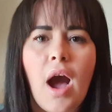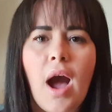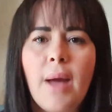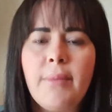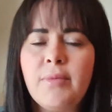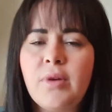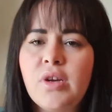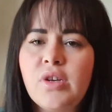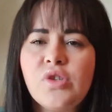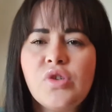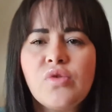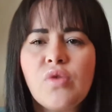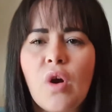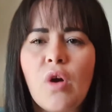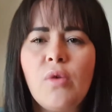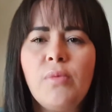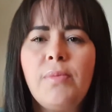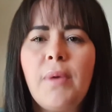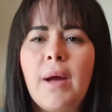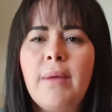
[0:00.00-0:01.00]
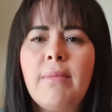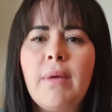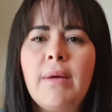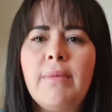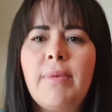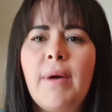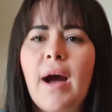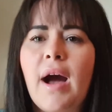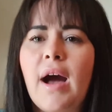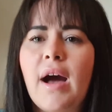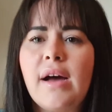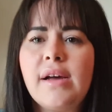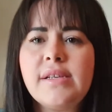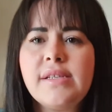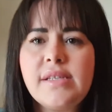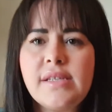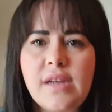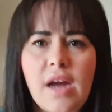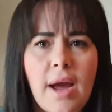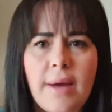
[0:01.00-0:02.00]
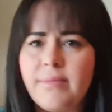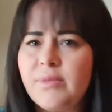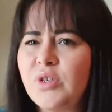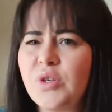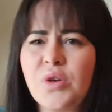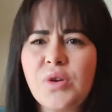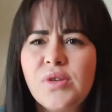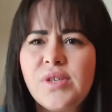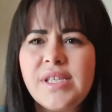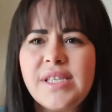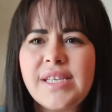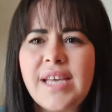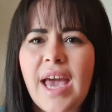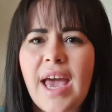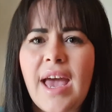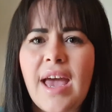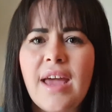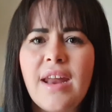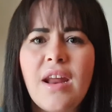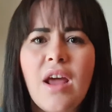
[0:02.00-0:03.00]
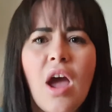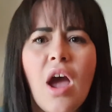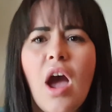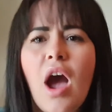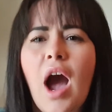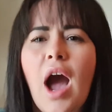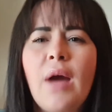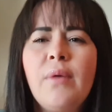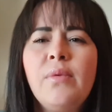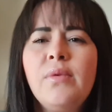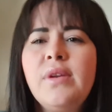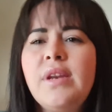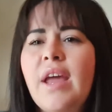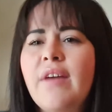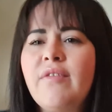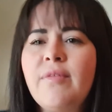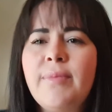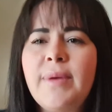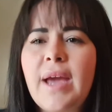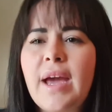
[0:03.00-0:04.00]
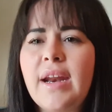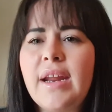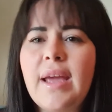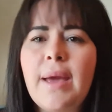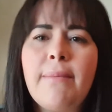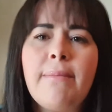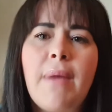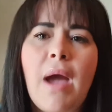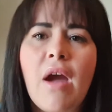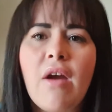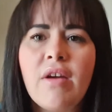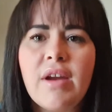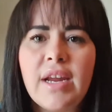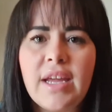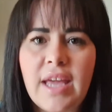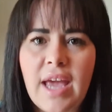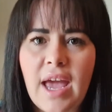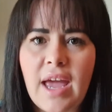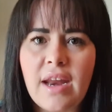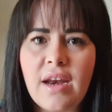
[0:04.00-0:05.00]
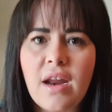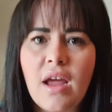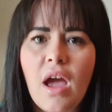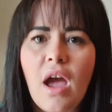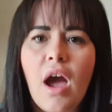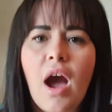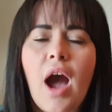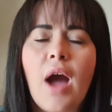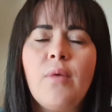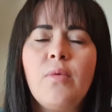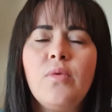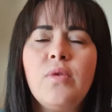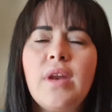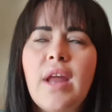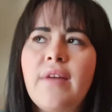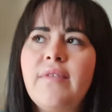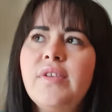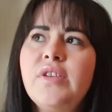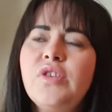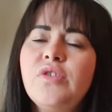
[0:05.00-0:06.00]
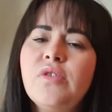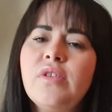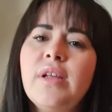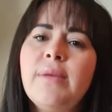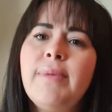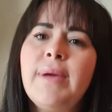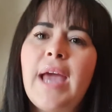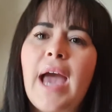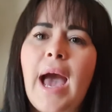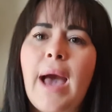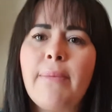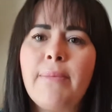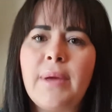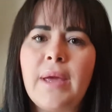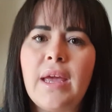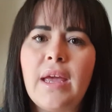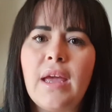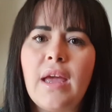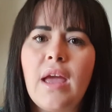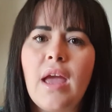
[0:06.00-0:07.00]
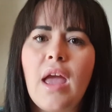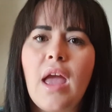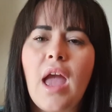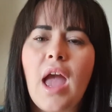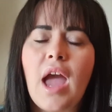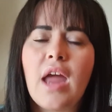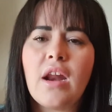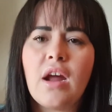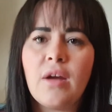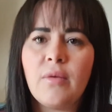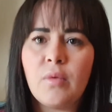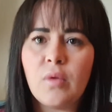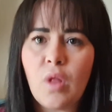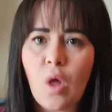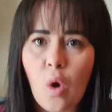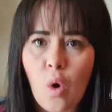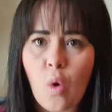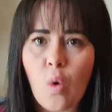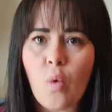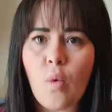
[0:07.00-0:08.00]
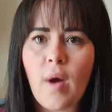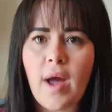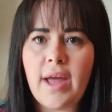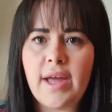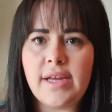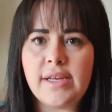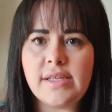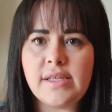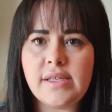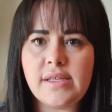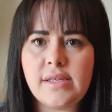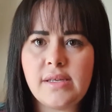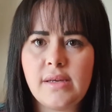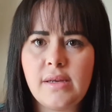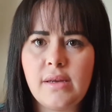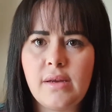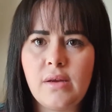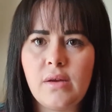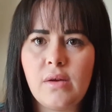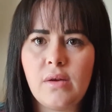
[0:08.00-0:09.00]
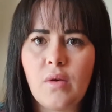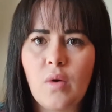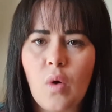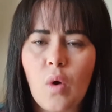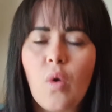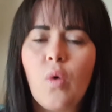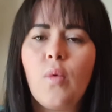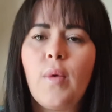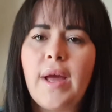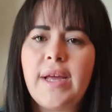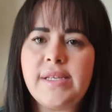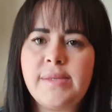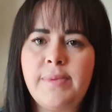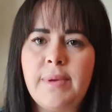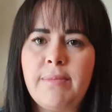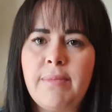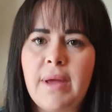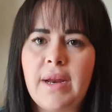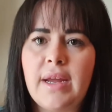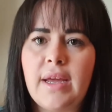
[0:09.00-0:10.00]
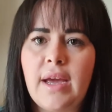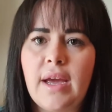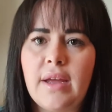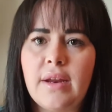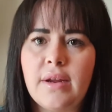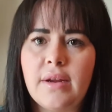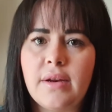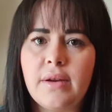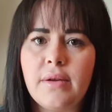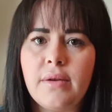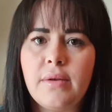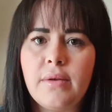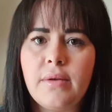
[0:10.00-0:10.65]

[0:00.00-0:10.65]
I'm controlled by my past, I'm too scared, I will never be able to get married again, I will never truly be happy, and I will always be medicated.